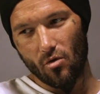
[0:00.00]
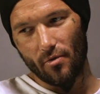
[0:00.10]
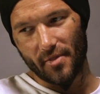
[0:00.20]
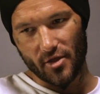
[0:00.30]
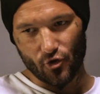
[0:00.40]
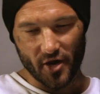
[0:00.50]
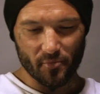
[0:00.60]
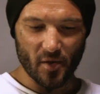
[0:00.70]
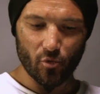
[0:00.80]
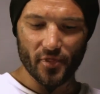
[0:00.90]
Then you get
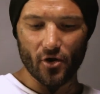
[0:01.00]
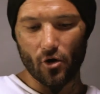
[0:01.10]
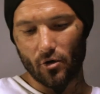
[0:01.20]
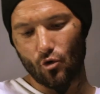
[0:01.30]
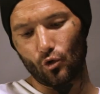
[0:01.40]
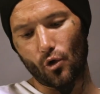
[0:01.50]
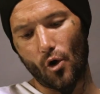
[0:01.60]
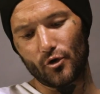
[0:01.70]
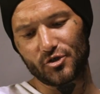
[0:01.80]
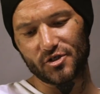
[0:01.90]
people that are called
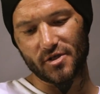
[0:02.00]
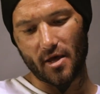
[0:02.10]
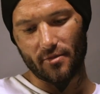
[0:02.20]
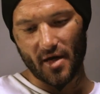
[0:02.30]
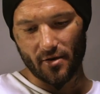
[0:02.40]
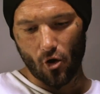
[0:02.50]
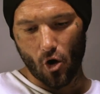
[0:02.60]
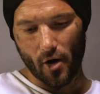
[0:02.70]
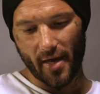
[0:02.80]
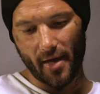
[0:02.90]
hosts there, that
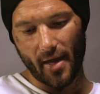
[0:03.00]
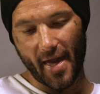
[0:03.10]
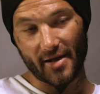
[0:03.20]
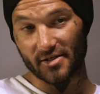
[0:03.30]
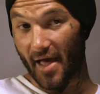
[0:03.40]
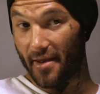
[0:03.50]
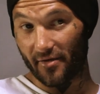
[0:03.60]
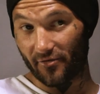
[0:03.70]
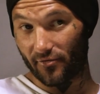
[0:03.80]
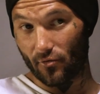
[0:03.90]
are
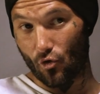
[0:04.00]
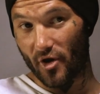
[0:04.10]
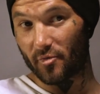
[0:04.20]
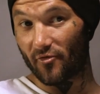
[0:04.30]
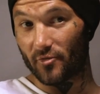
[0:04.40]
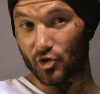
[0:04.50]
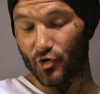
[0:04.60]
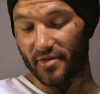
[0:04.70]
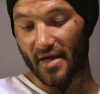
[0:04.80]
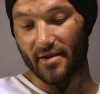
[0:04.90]
ex-addicts or ex-people from the
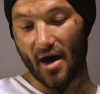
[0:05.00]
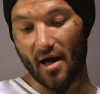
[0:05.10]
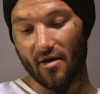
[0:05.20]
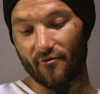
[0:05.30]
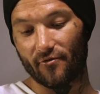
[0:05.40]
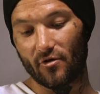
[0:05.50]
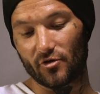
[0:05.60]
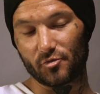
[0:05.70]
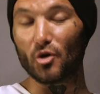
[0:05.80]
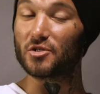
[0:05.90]
street that now have
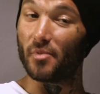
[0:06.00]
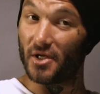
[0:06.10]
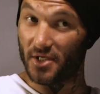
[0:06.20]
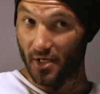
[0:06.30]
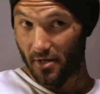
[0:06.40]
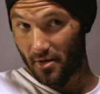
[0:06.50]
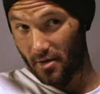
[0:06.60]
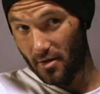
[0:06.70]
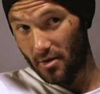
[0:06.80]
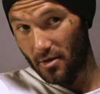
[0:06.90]
responsibility
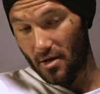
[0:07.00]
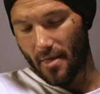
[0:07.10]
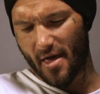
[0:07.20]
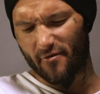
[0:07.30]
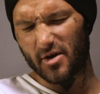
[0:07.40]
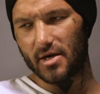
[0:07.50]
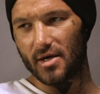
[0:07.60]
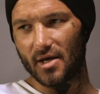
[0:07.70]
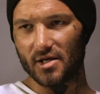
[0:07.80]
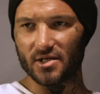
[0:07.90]
and have
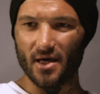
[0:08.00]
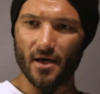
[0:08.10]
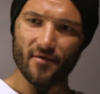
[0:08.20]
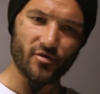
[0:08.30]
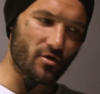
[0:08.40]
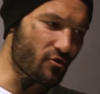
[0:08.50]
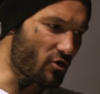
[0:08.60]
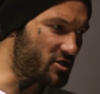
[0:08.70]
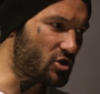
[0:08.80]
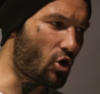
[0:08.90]
keys, and they have the
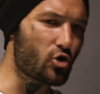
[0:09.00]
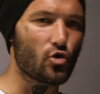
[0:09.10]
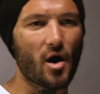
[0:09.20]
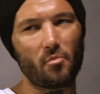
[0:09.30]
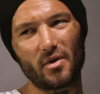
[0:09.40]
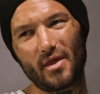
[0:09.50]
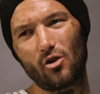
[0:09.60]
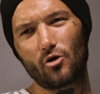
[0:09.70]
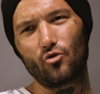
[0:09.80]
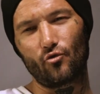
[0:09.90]
authority to lock you up, and they
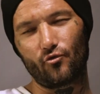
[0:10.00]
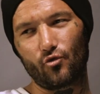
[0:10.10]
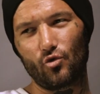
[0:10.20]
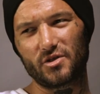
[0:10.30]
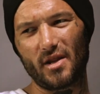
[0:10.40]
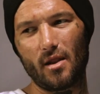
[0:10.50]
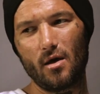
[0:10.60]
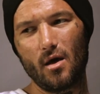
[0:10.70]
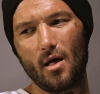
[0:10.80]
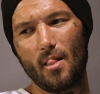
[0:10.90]
lock your doors at night.
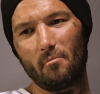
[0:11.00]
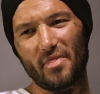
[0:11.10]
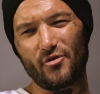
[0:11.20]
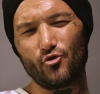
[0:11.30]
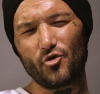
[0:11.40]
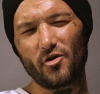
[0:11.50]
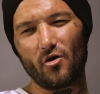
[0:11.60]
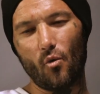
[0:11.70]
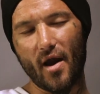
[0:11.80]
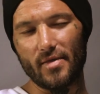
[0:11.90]
But they do it in a
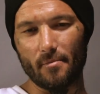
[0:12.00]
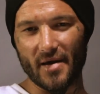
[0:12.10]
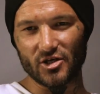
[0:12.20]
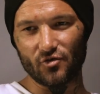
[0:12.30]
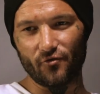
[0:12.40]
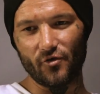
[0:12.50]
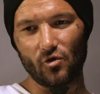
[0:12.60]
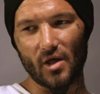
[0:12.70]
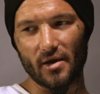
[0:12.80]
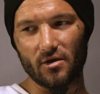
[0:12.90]
way that makes you feel
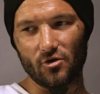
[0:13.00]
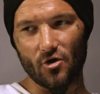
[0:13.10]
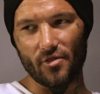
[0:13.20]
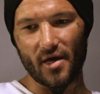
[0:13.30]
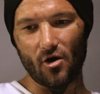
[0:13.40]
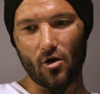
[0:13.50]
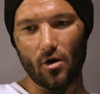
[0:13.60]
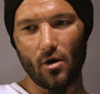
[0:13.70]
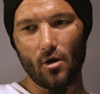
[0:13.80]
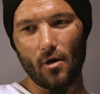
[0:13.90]
like, they are
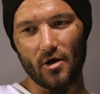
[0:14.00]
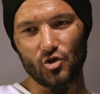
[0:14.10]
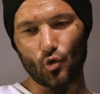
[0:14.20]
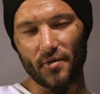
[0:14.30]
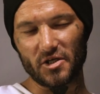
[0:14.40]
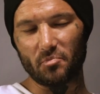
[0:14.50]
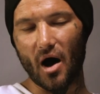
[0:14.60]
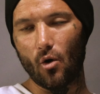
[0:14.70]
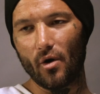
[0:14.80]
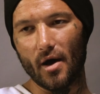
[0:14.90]
enjoying this
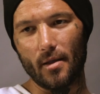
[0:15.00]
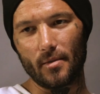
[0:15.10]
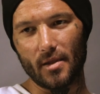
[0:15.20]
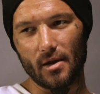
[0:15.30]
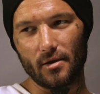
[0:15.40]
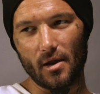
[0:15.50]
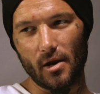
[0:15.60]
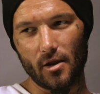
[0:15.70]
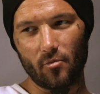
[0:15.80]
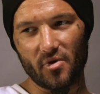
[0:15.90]
power, and a
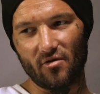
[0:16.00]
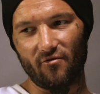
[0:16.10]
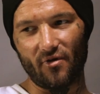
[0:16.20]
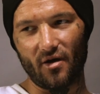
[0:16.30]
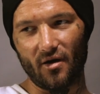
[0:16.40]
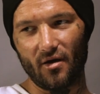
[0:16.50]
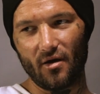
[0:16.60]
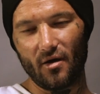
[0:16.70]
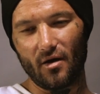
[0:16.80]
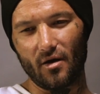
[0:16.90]
little bit of
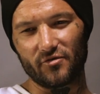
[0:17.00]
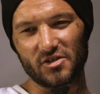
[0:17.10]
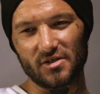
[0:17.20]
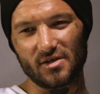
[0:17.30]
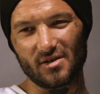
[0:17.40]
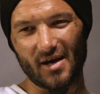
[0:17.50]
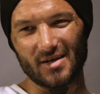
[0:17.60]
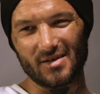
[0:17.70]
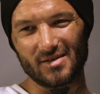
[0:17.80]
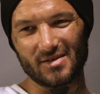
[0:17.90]
like
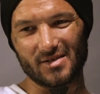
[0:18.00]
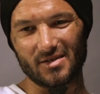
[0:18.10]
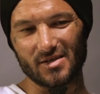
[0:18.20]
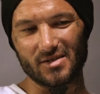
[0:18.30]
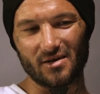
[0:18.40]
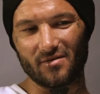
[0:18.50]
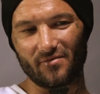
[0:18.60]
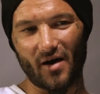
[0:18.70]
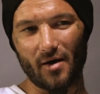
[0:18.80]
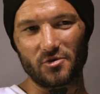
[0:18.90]
sadistic
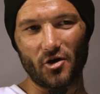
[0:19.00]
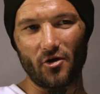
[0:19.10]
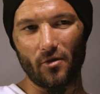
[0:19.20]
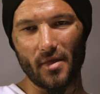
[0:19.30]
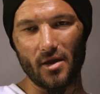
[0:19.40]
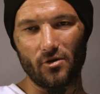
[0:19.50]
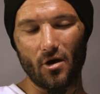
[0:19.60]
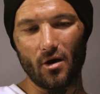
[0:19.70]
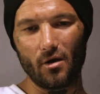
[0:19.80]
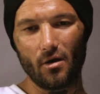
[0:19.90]
vibes going on
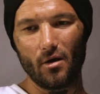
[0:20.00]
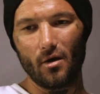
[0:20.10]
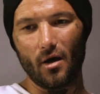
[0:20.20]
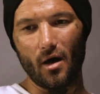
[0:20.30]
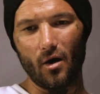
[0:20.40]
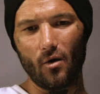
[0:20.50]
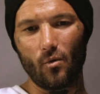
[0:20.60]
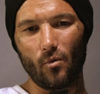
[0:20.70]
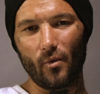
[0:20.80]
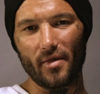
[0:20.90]
there,
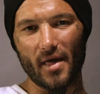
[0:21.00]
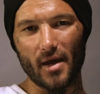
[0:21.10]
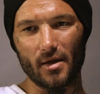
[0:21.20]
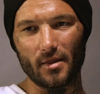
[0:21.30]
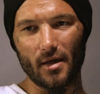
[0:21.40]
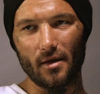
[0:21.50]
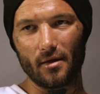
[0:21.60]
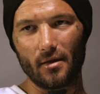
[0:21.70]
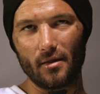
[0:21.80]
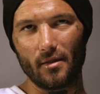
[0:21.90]
where
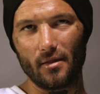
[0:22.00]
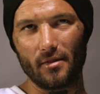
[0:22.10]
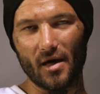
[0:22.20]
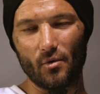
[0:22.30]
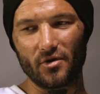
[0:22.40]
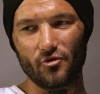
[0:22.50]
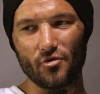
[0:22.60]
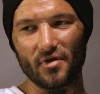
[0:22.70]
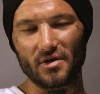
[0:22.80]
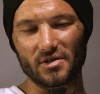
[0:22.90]
they would do
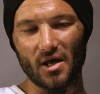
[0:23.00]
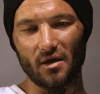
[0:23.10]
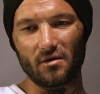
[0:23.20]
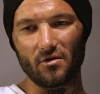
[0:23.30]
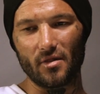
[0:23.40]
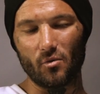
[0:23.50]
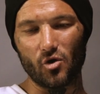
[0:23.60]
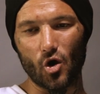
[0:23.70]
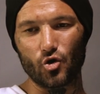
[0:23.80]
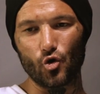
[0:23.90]
things like, they would
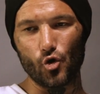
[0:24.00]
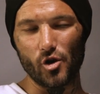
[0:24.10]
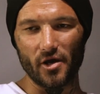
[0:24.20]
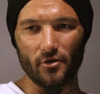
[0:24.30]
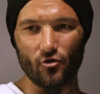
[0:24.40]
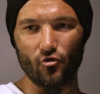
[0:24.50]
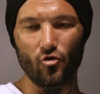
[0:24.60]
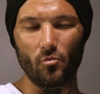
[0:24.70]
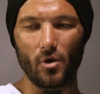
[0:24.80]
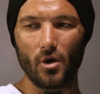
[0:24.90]
lock you early in your
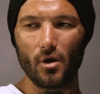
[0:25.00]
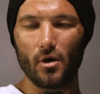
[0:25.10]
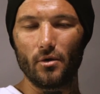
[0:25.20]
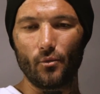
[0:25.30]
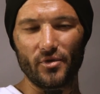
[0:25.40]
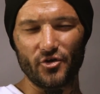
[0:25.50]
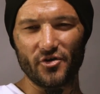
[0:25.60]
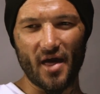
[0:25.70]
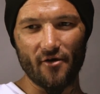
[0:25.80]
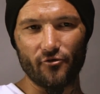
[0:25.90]
room when you
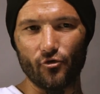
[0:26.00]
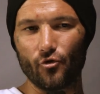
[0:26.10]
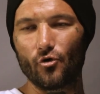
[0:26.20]
didn't have to.